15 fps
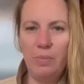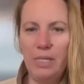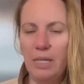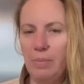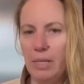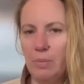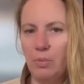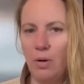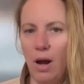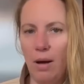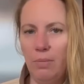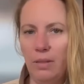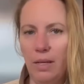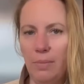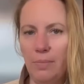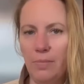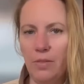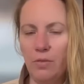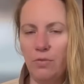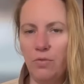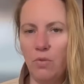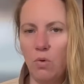be a big
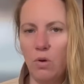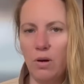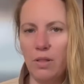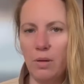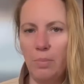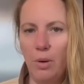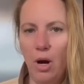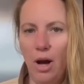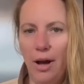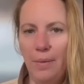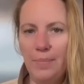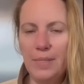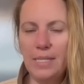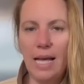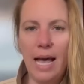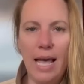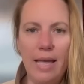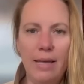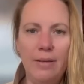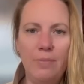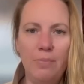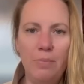problem for the bombs.
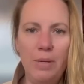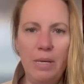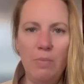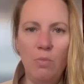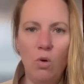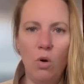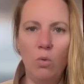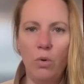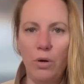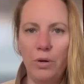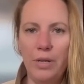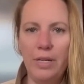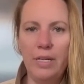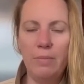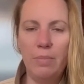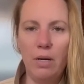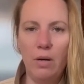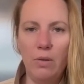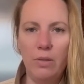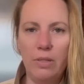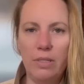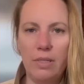I'd be more worried
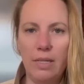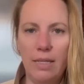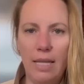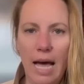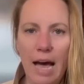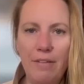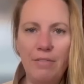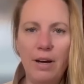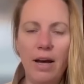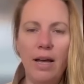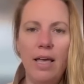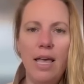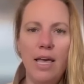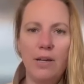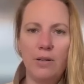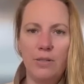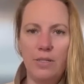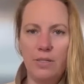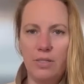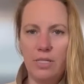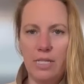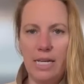about the lava because
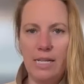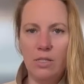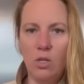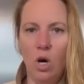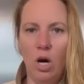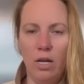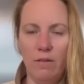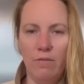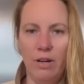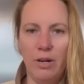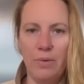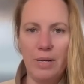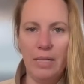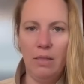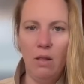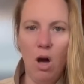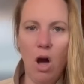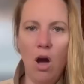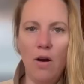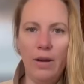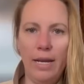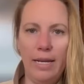it stays hot very
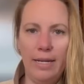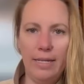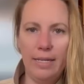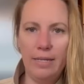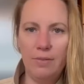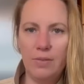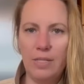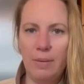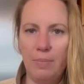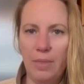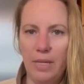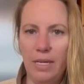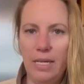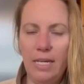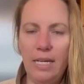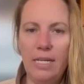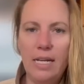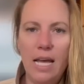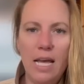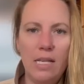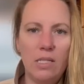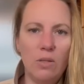long and it gives up the heat.
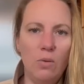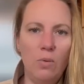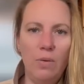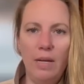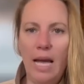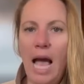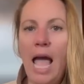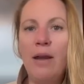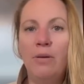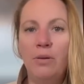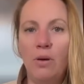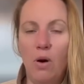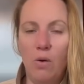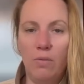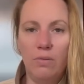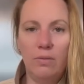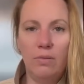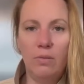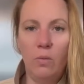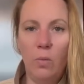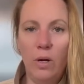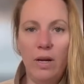So I don't know
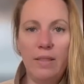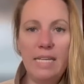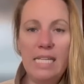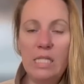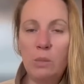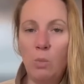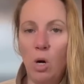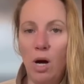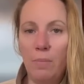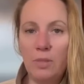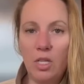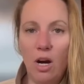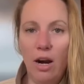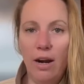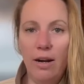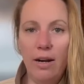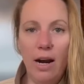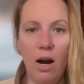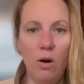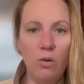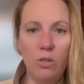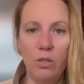where these bombs are,
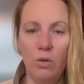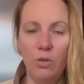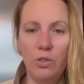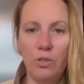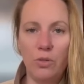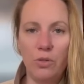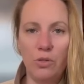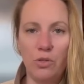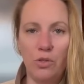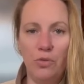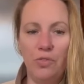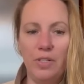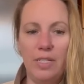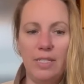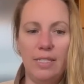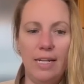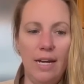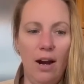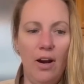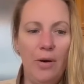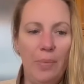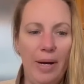how close to the surface they
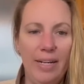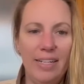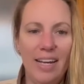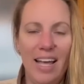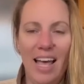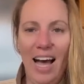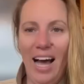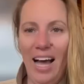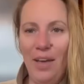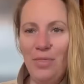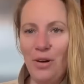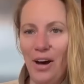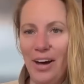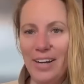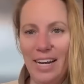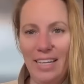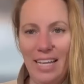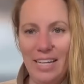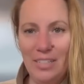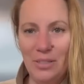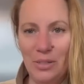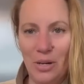are. But I thought I'll
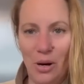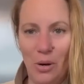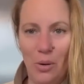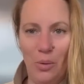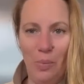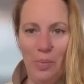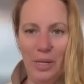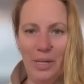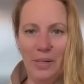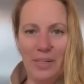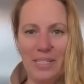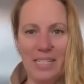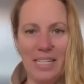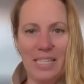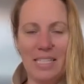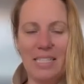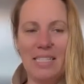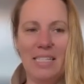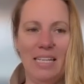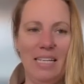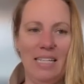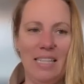let you know because
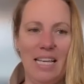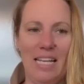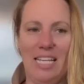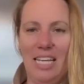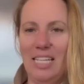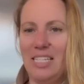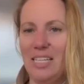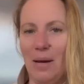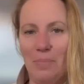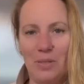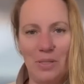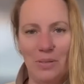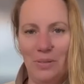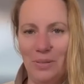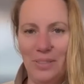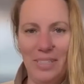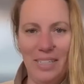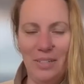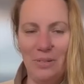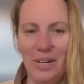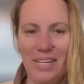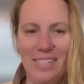this is absolutely
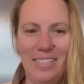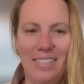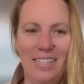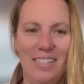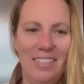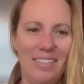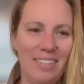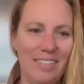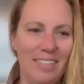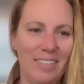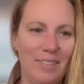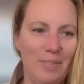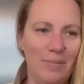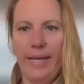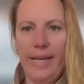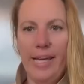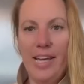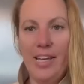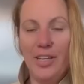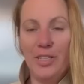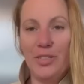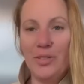crazy.
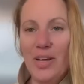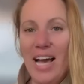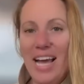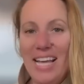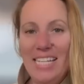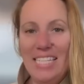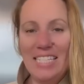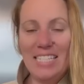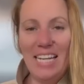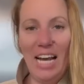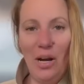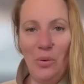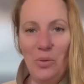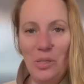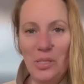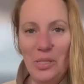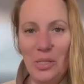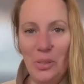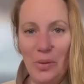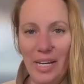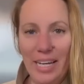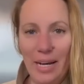So guys, that was a
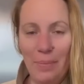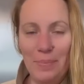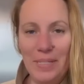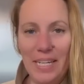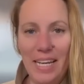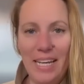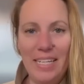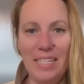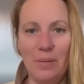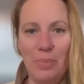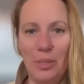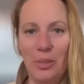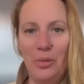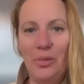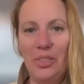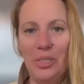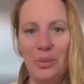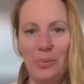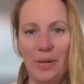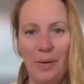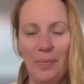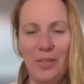quick update about the
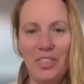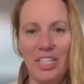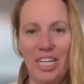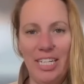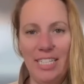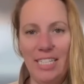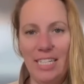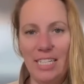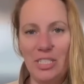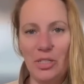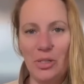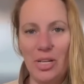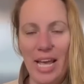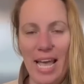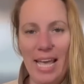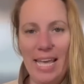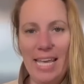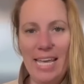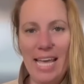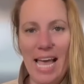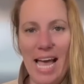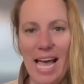eruption
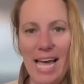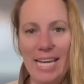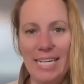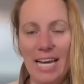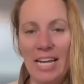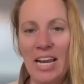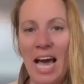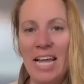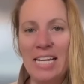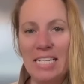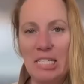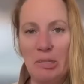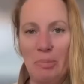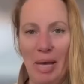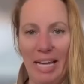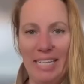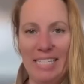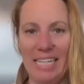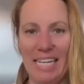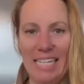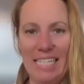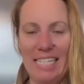today and an
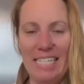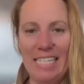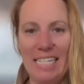unexpected